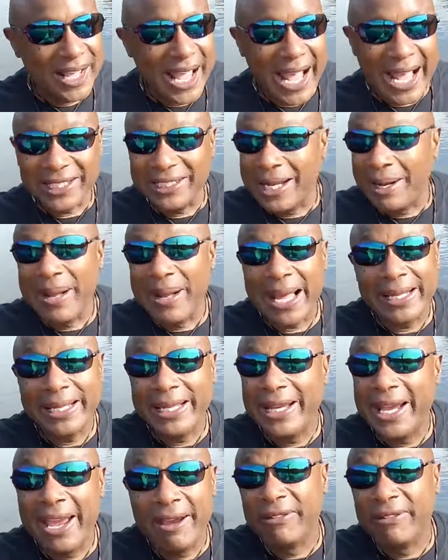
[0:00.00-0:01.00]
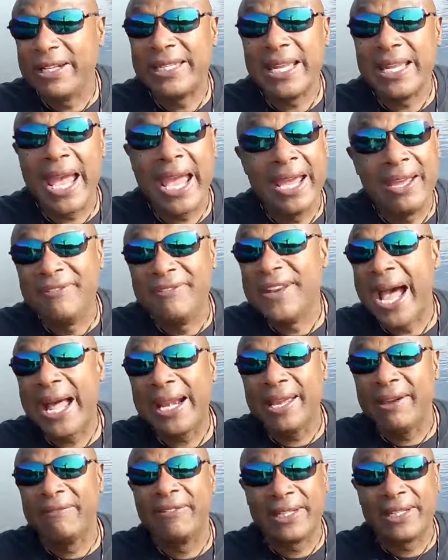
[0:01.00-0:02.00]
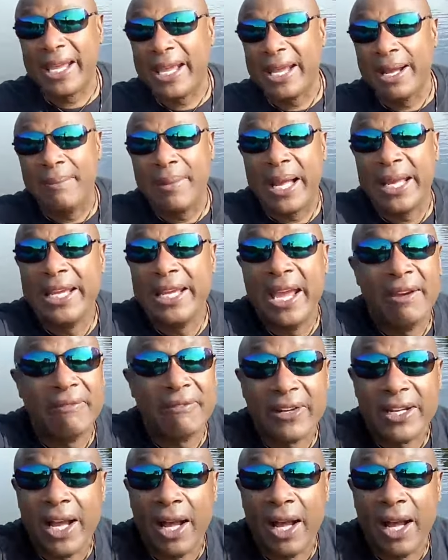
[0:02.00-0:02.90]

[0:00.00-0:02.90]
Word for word: I, am out here every day. If not every day, I'm out here every